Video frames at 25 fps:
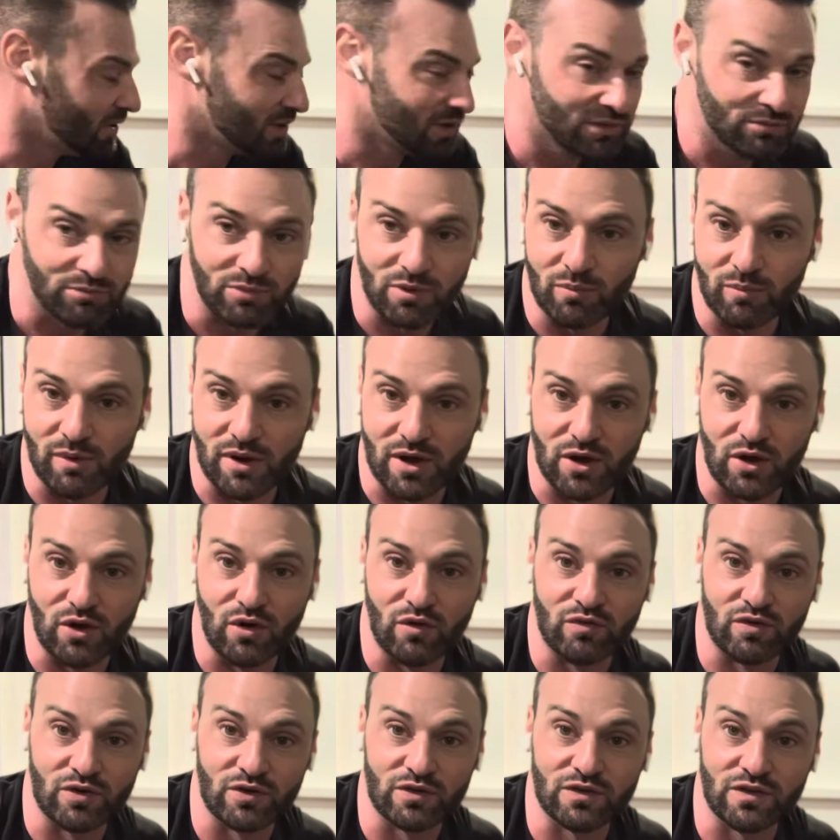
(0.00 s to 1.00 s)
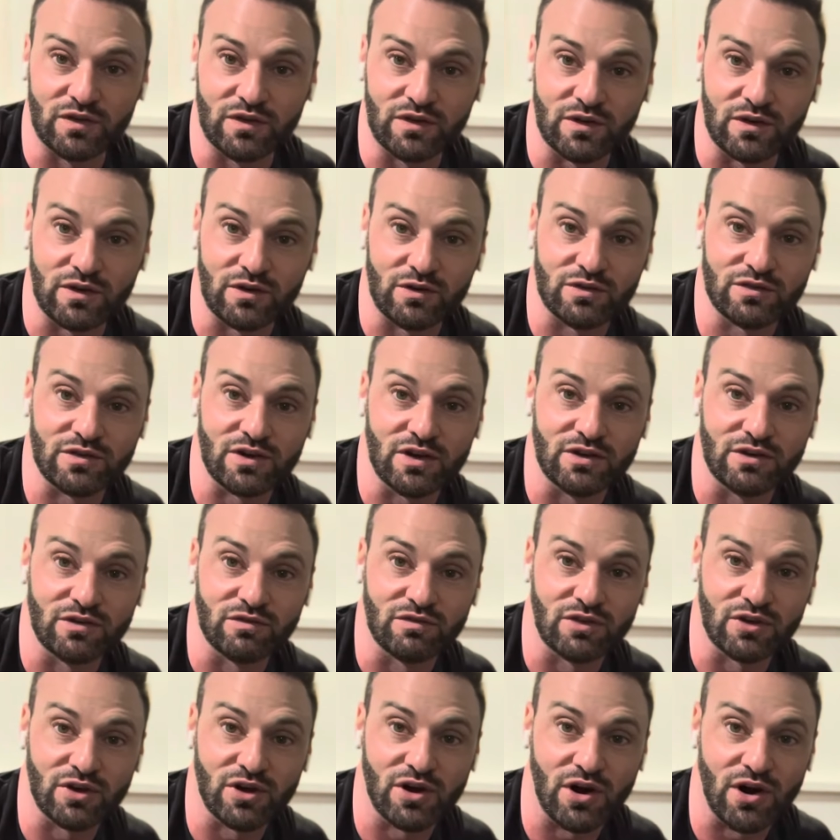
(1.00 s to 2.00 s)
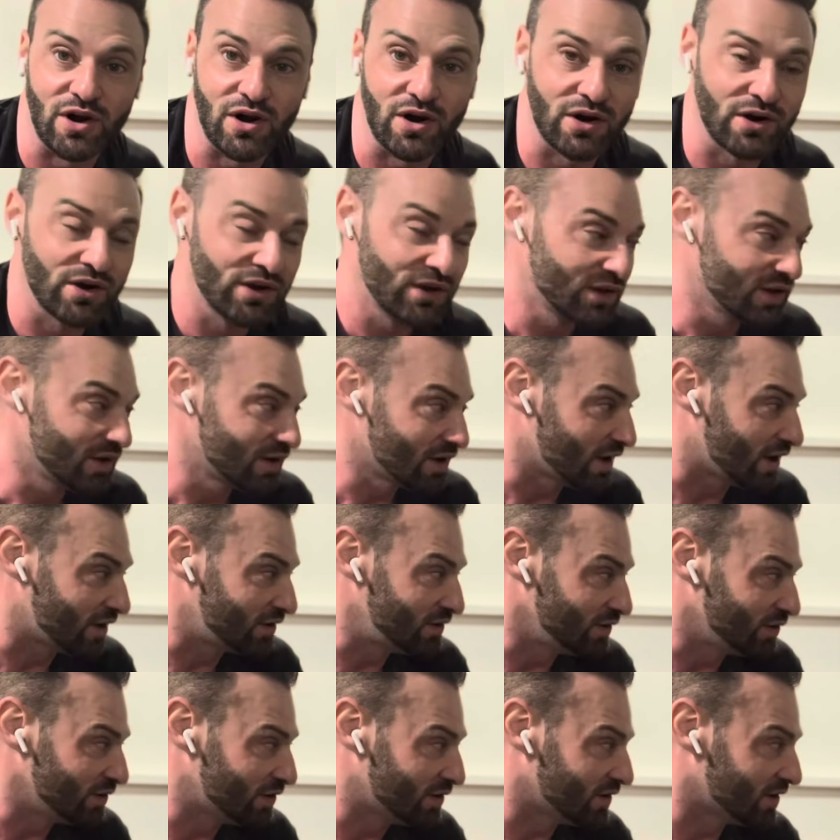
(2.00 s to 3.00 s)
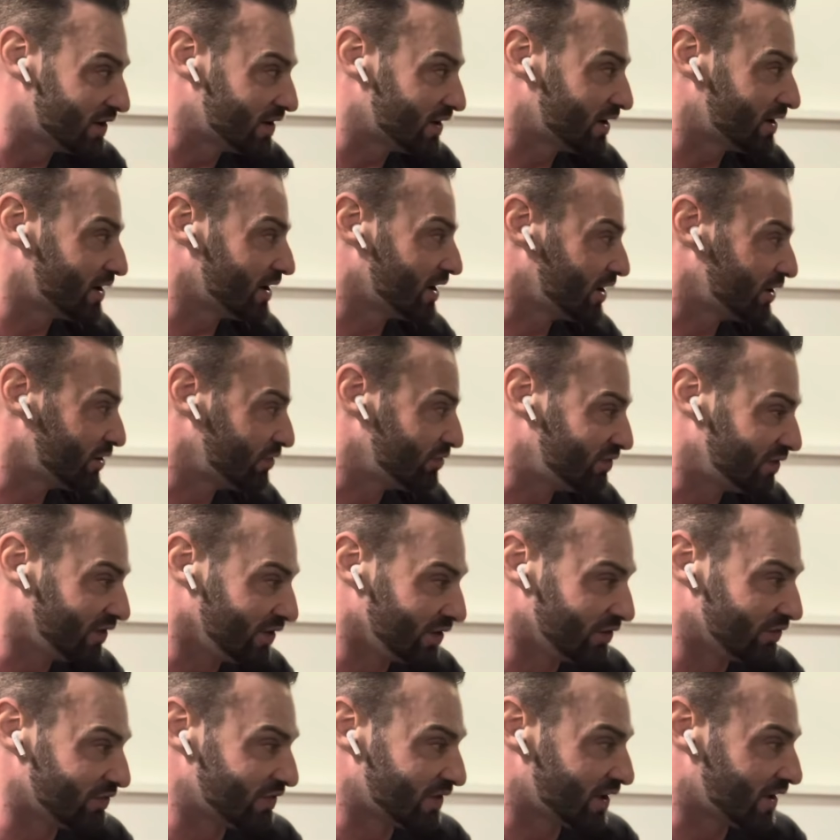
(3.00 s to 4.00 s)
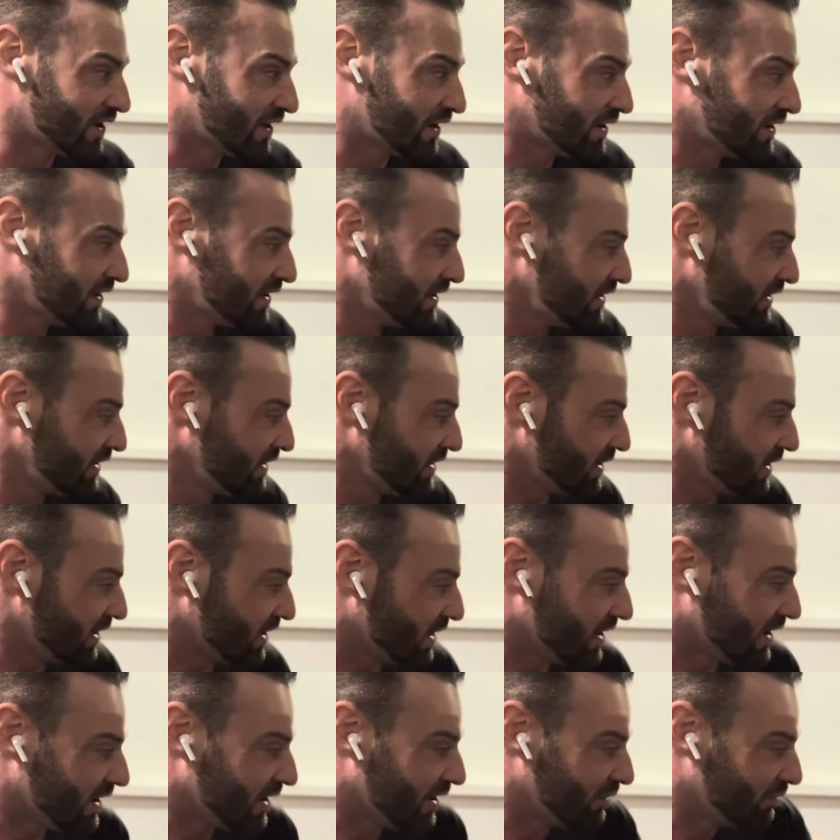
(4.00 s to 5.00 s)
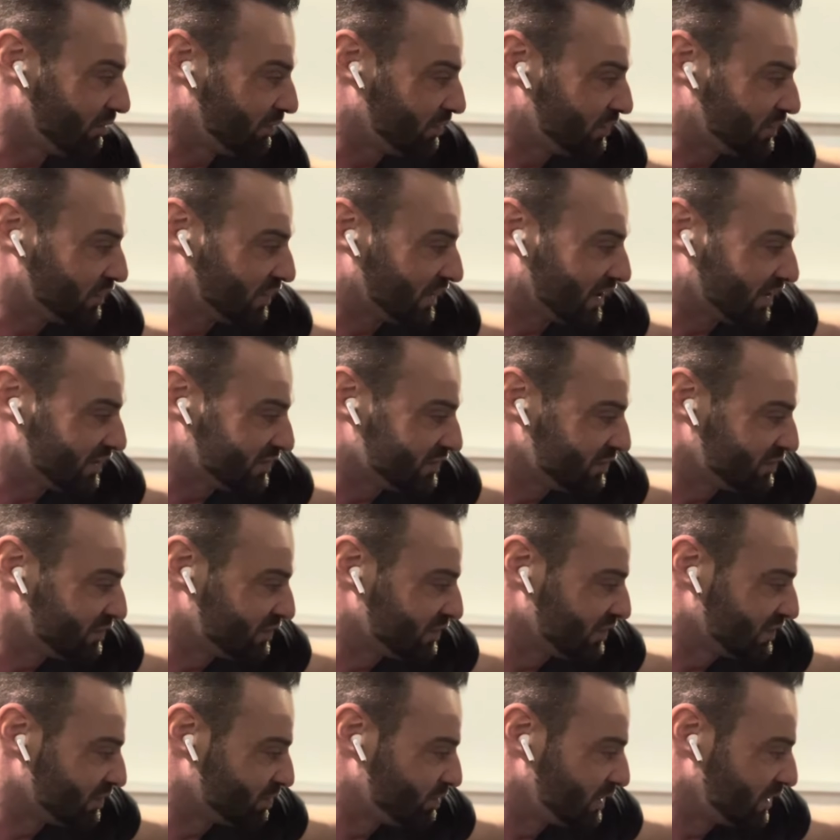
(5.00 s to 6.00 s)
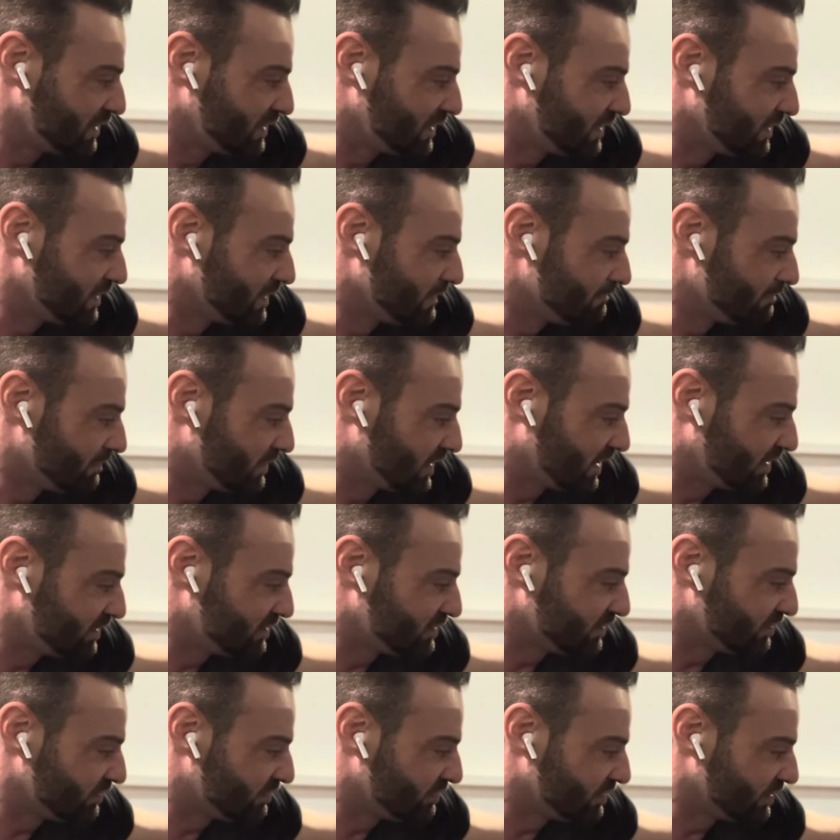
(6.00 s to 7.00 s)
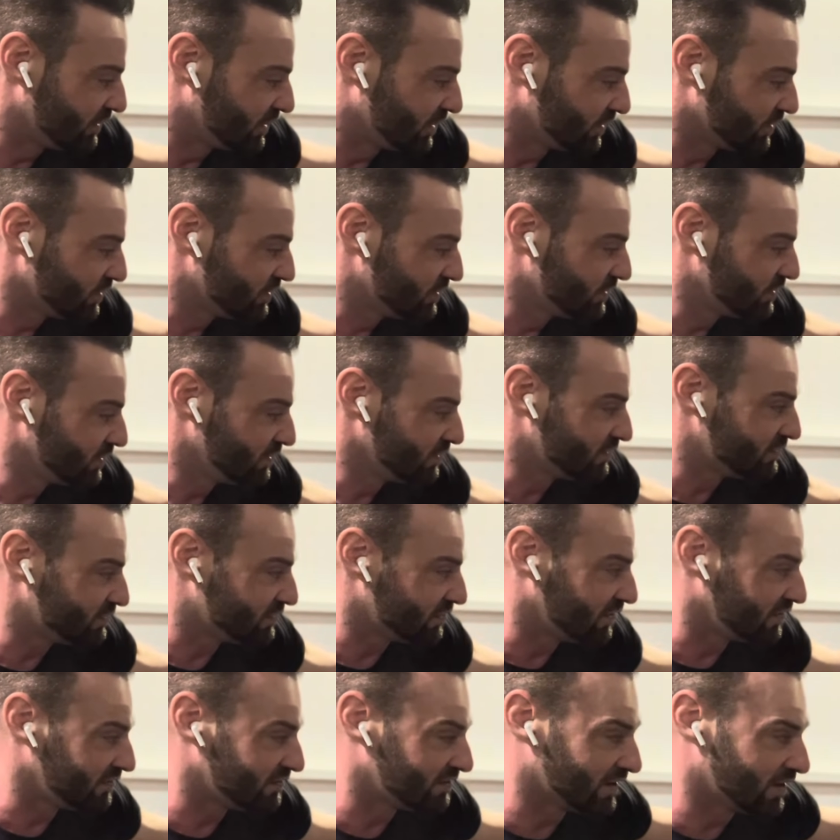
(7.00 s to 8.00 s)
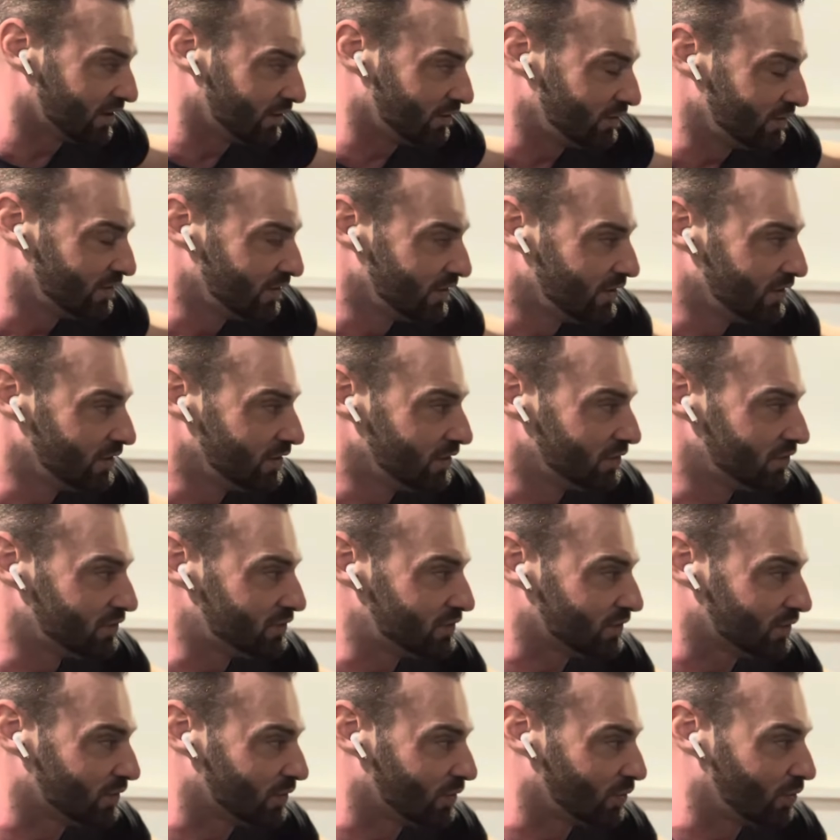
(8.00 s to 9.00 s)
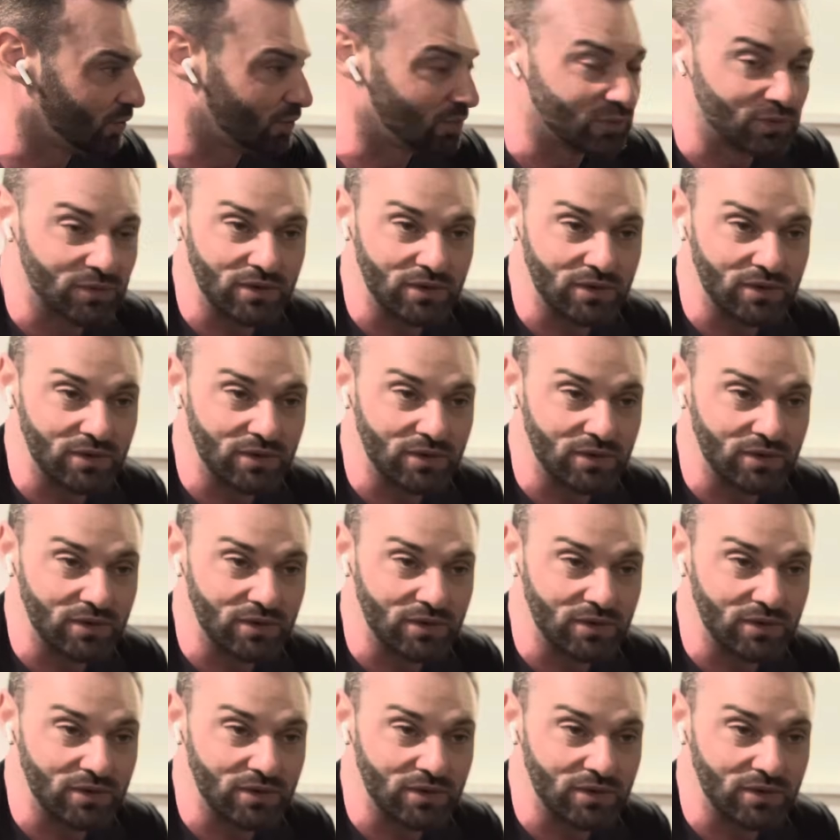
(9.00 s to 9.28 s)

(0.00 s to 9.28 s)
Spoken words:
Been back over to the other side of the car, had a look at that, had a feel of that. So that should just be nice and flush straight down. So